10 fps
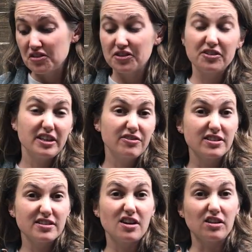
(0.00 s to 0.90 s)
The leaf
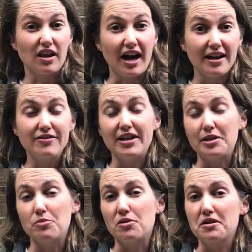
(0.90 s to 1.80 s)
isn't alive
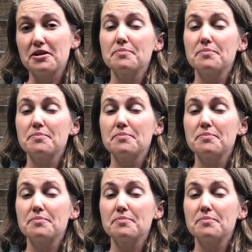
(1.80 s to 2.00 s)
anymore,